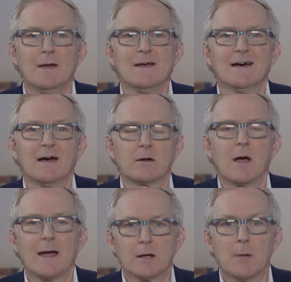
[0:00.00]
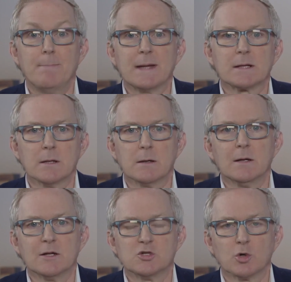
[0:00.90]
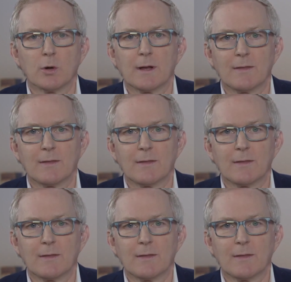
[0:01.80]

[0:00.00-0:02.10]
got bitten during